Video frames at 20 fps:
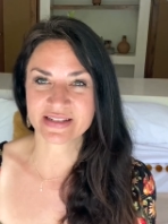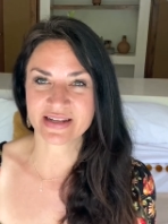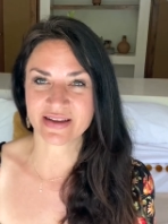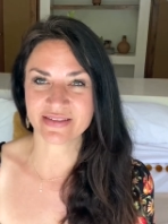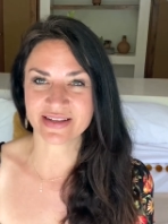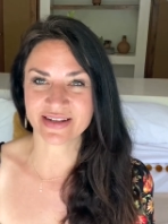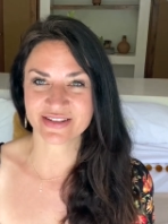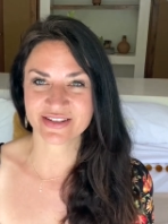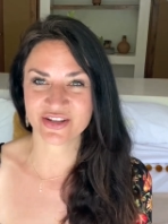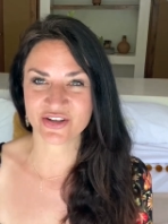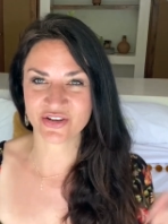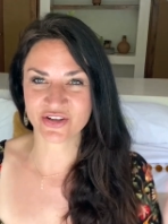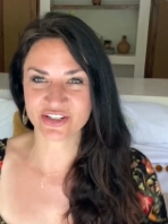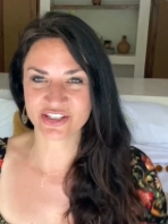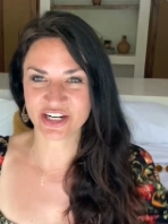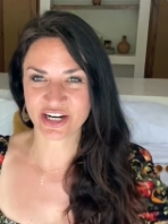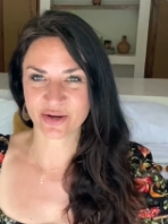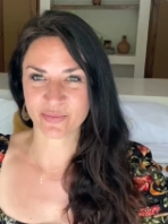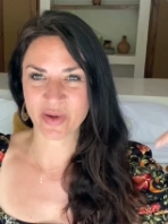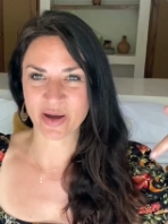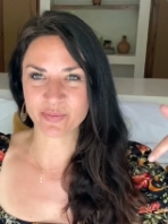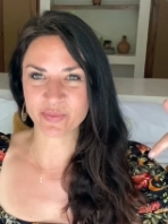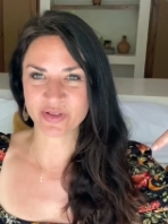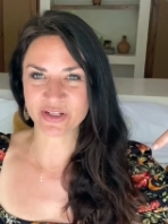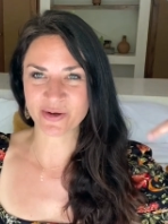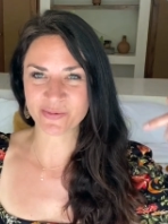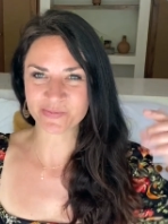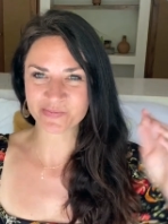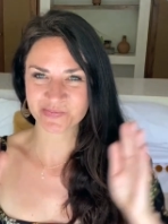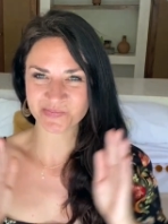down there, so you can check them out
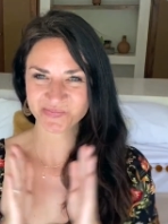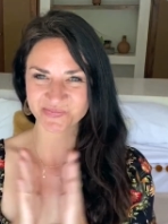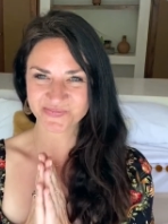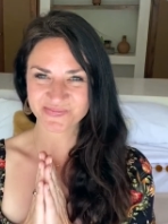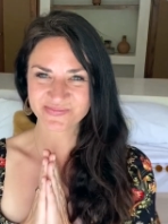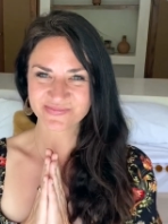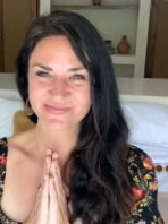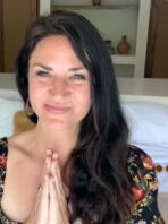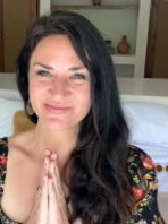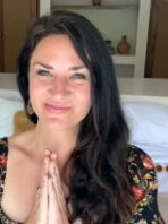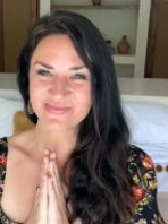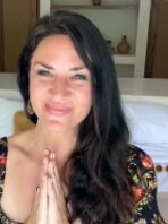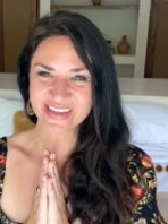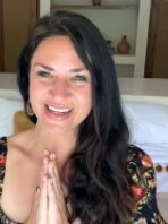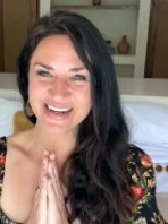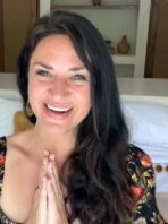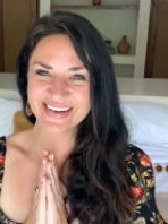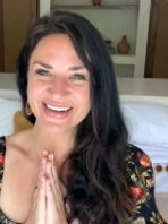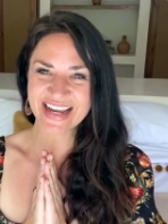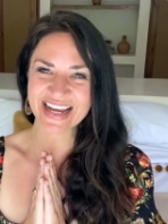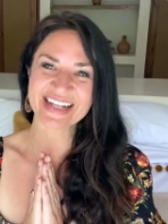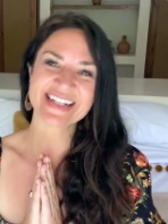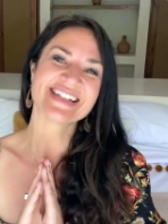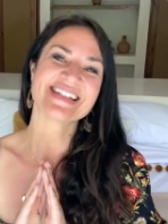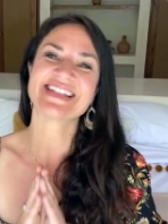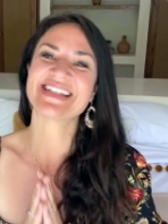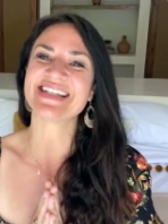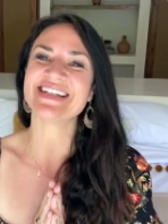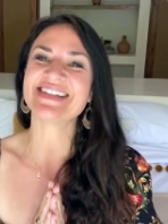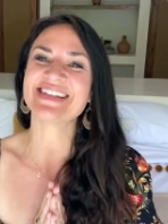below. Okay,
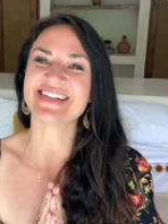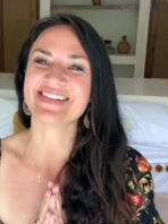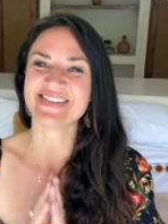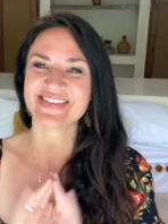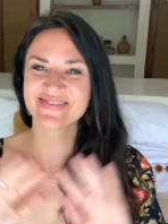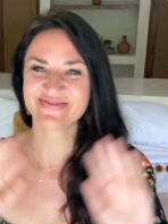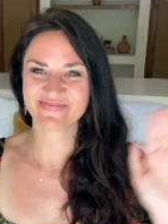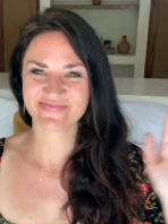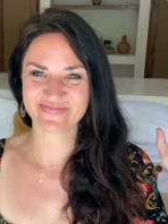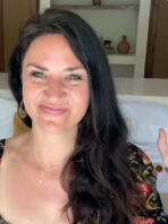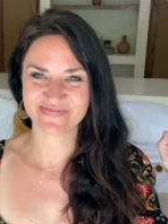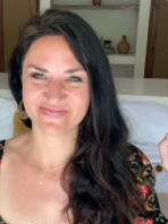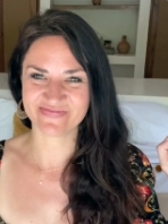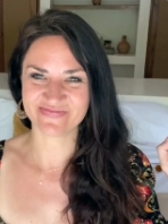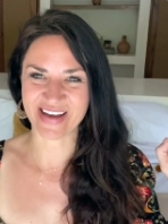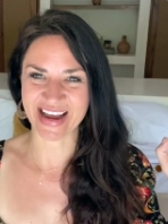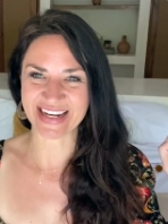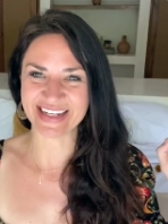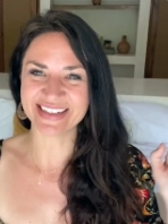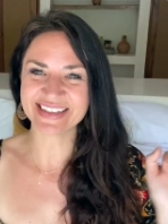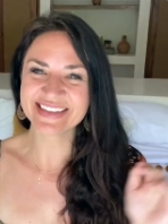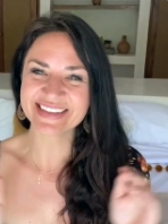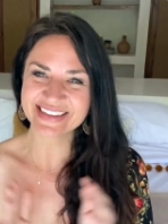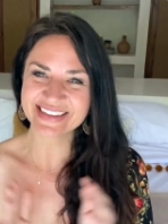see you soon, bye.